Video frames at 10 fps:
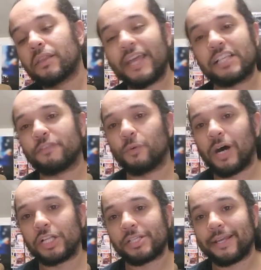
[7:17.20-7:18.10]
Thanks for
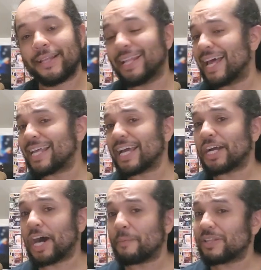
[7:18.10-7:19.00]
watching. Like,
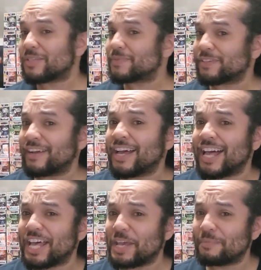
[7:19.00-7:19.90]
comment,
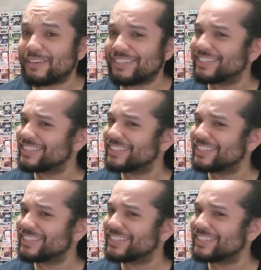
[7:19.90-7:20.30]
subscribe.